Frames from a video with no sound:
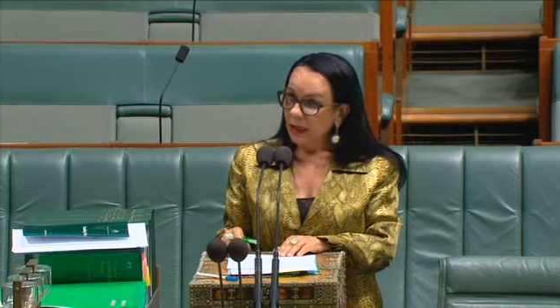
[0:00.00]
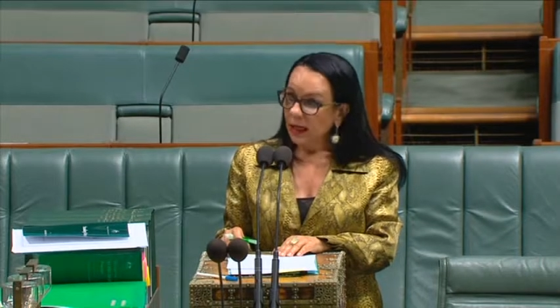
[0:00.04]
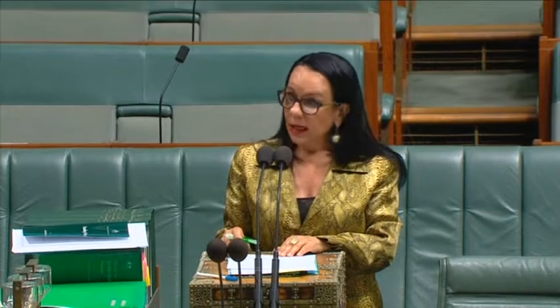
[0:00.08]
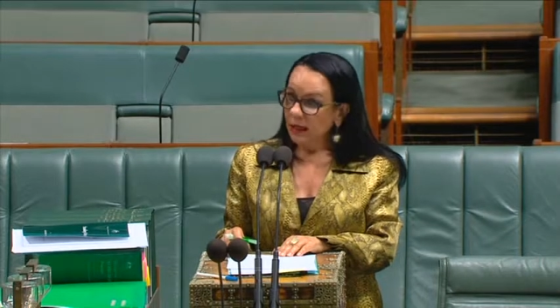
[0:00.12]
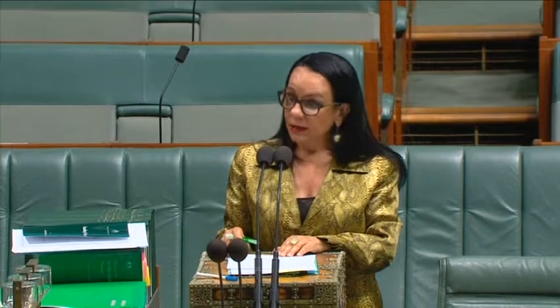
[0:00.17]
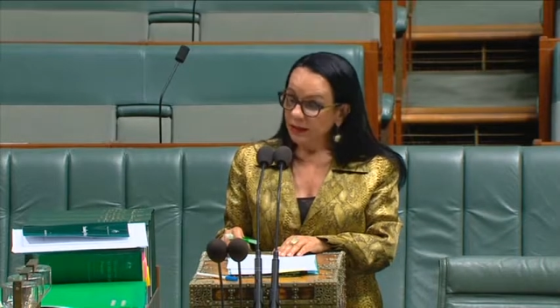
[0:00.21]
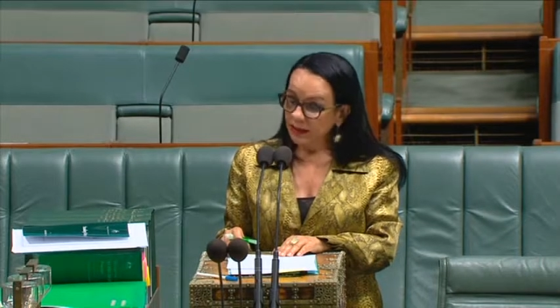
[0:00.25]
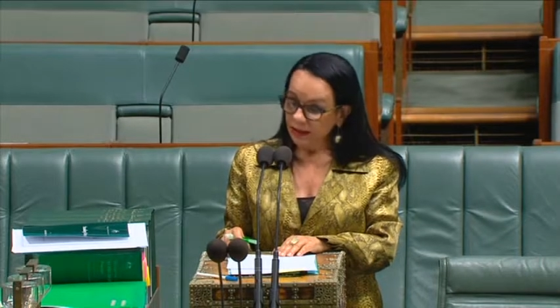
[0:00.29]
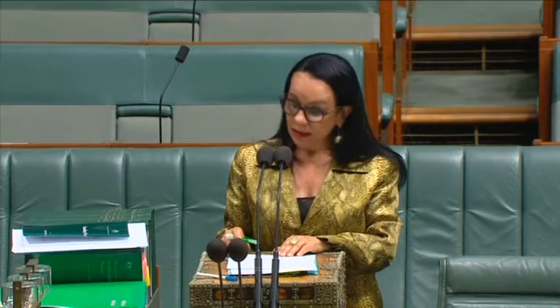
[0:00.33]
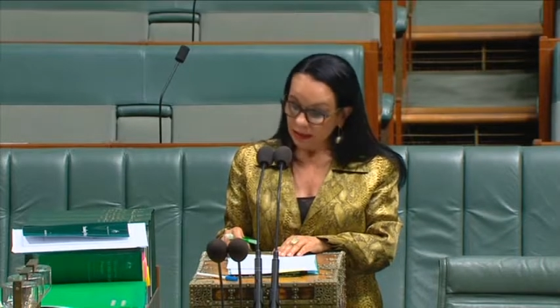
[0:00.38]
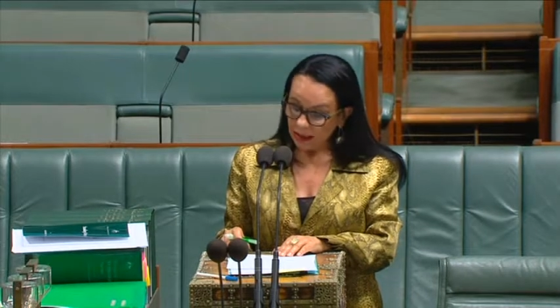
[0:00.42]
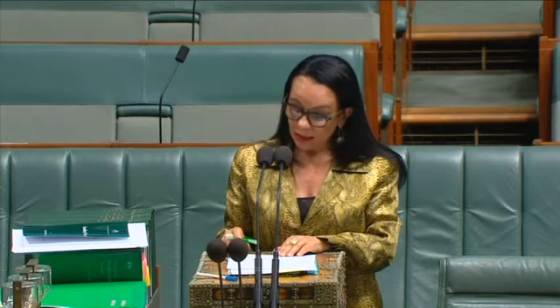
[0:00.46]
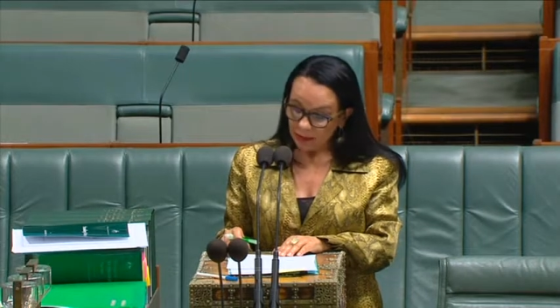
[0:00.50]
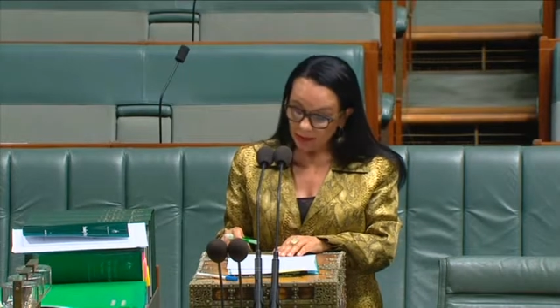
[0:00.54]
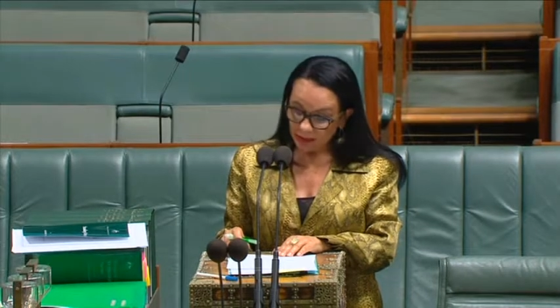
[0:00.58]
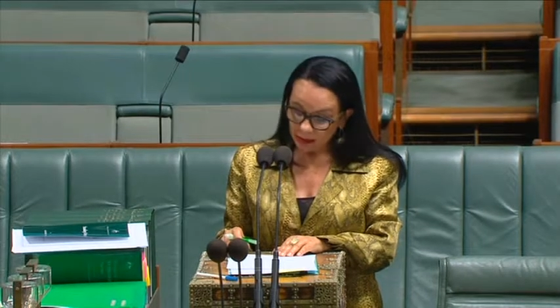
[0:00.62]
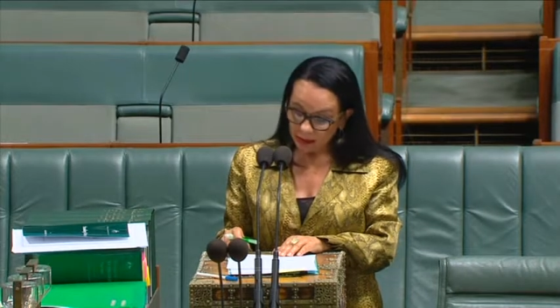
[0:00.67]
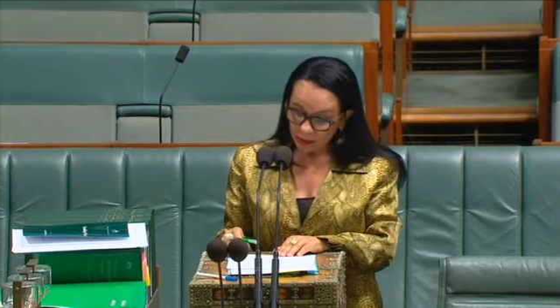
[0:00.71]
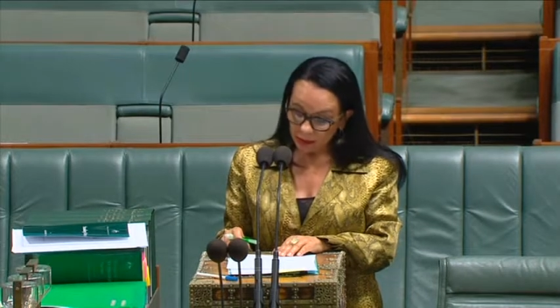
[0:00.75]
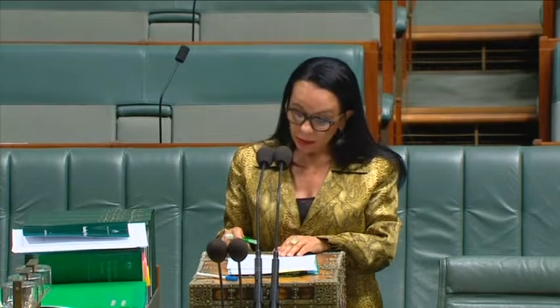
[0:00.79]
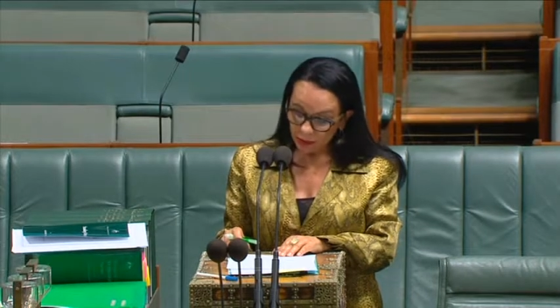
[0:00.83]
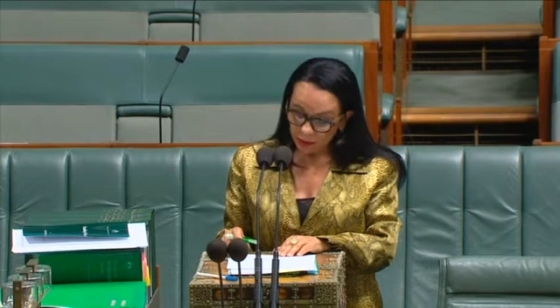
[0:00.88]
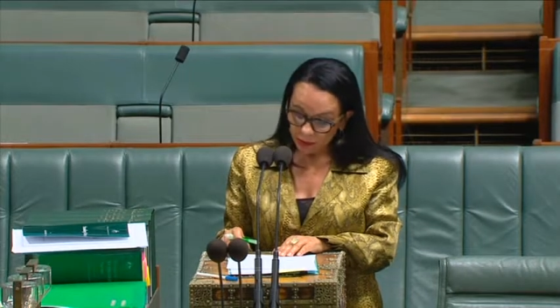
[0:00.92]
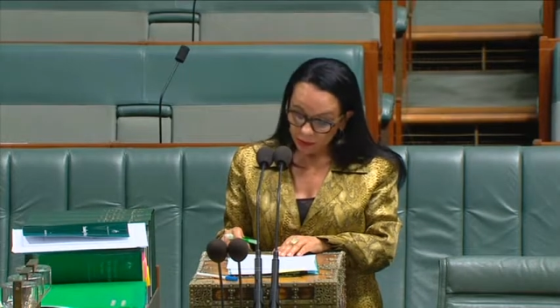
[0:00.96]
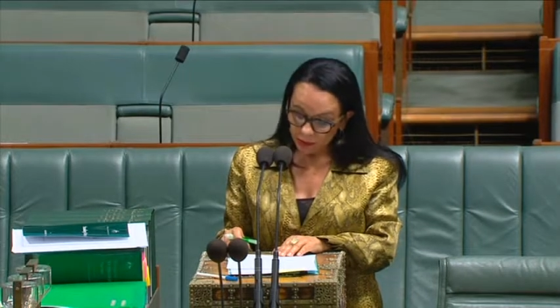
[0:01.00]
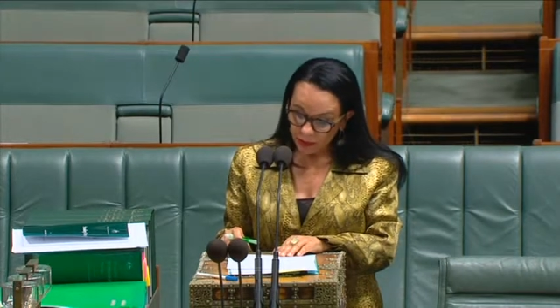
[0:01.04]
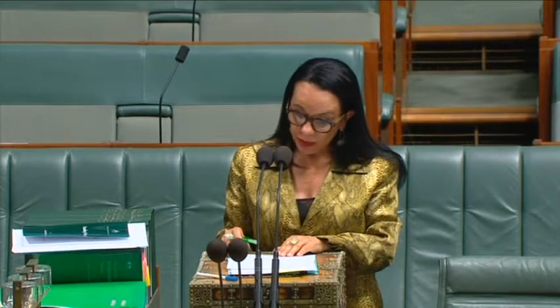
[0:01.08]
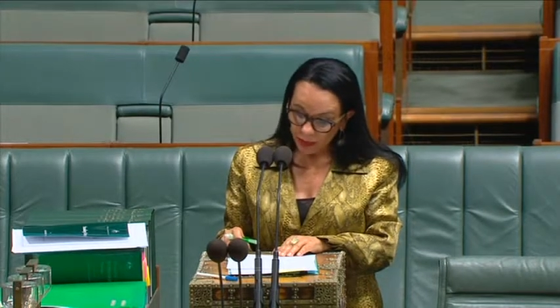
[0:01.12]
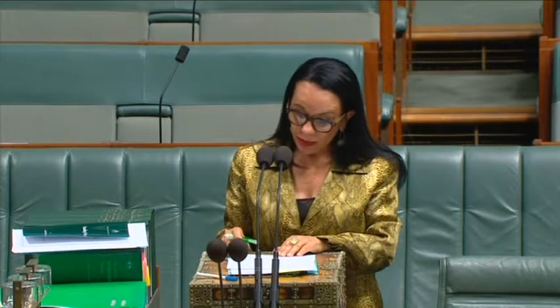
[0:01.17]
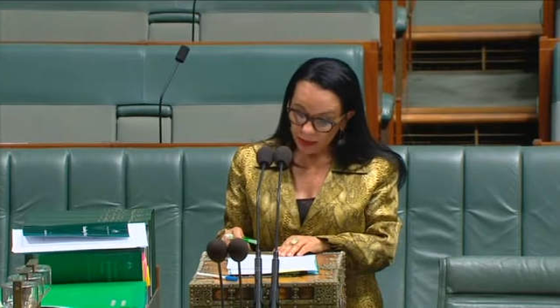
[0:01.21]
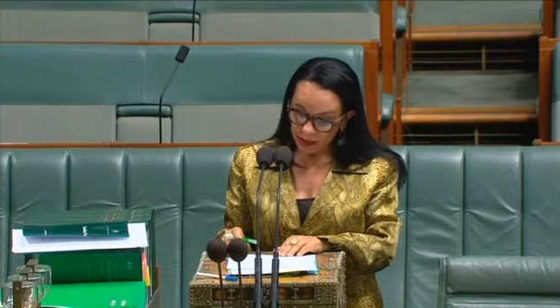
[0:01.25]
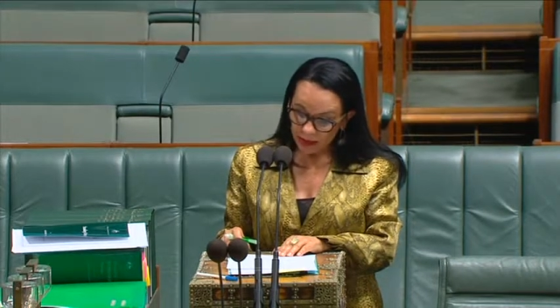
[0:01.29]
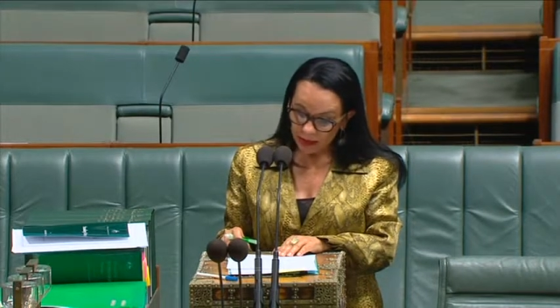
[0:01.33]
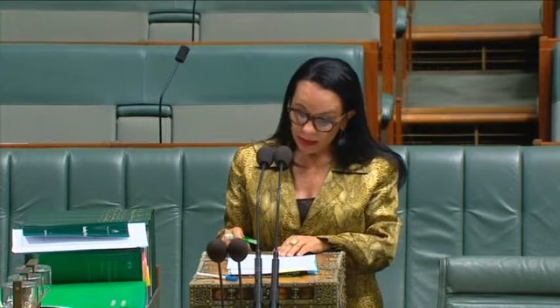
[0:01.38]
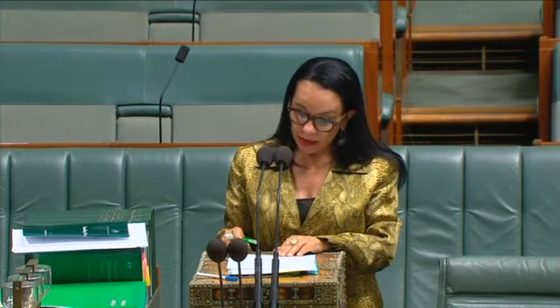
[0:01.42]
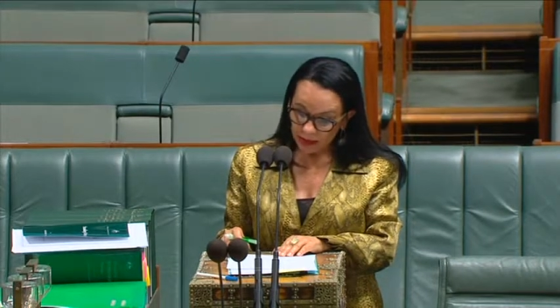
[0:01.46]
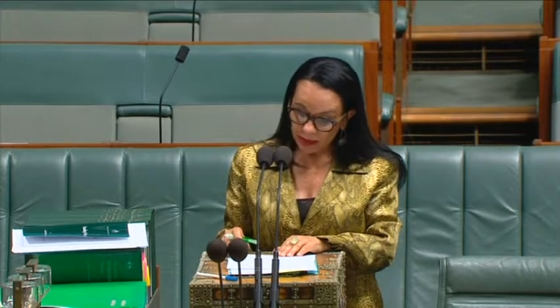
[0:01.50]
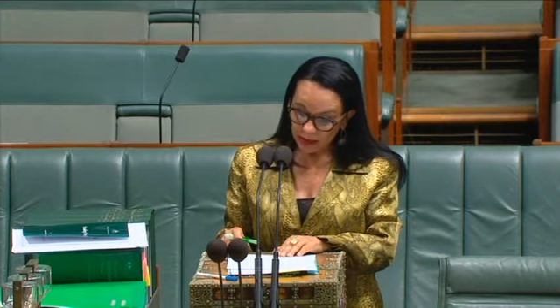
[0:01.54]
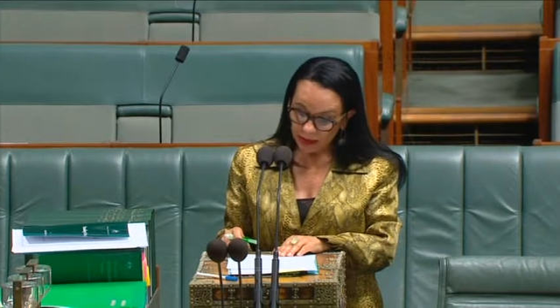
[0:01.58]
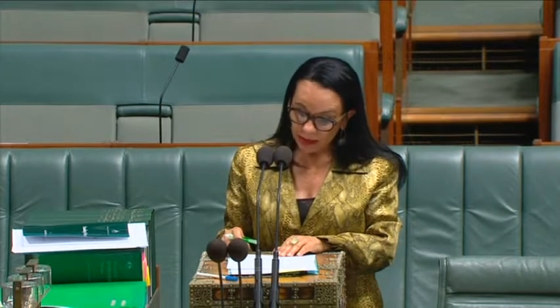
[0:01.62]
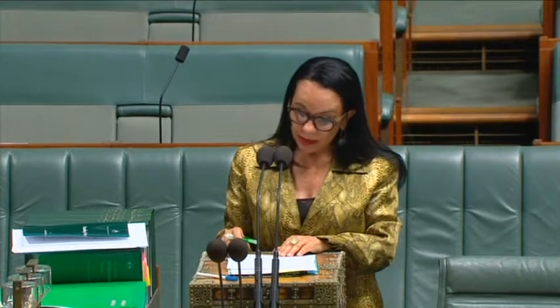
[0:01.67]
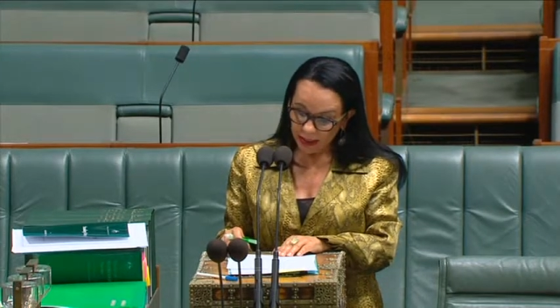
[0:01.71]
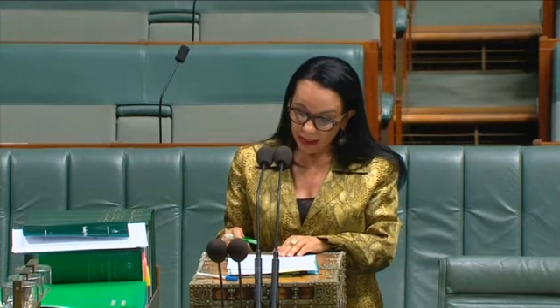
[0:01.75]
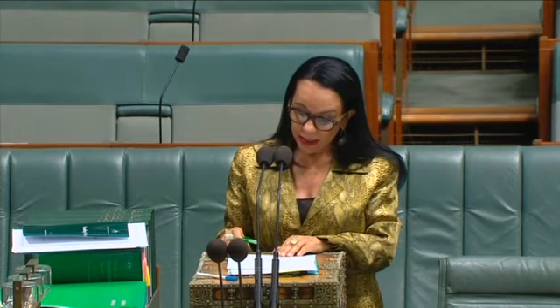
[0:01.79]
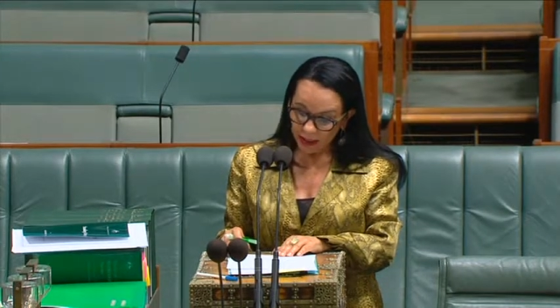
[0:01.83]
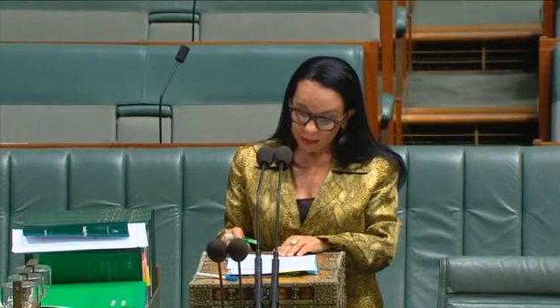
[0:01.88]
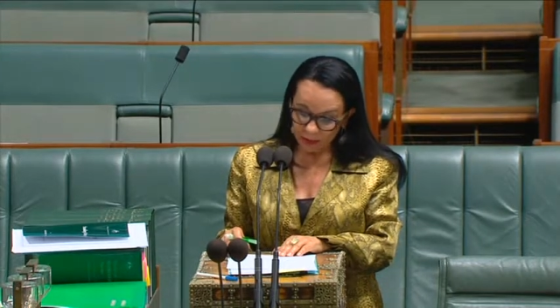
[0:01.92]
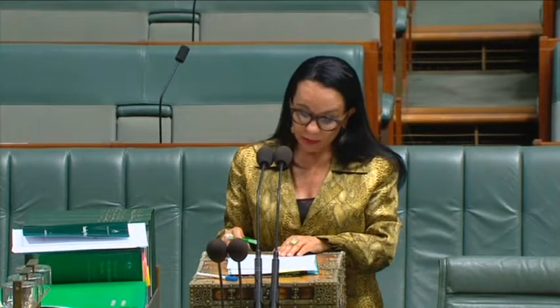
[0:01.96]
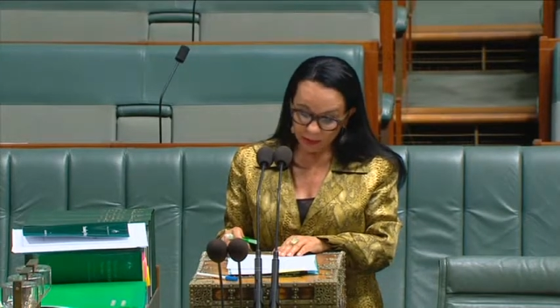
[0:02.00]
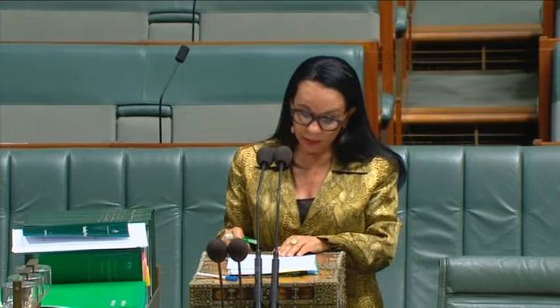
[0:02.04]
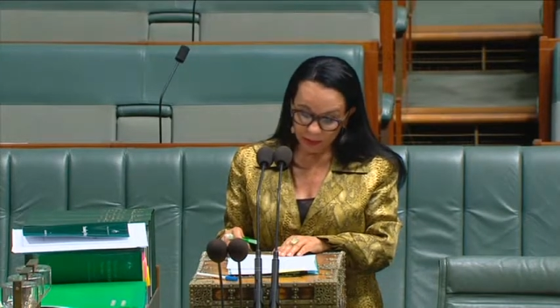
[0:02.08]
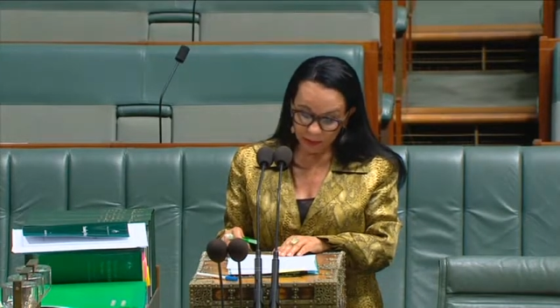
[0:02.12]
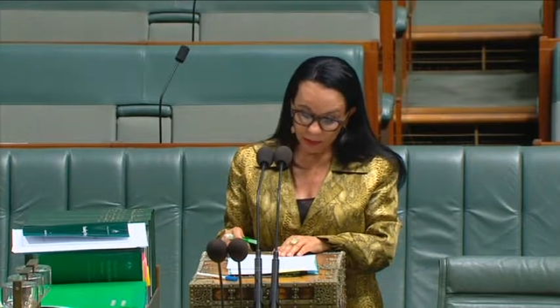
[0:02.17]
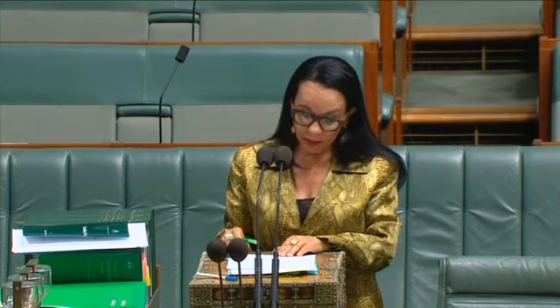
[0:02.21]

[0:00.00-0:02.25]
and the subsequent policy may help to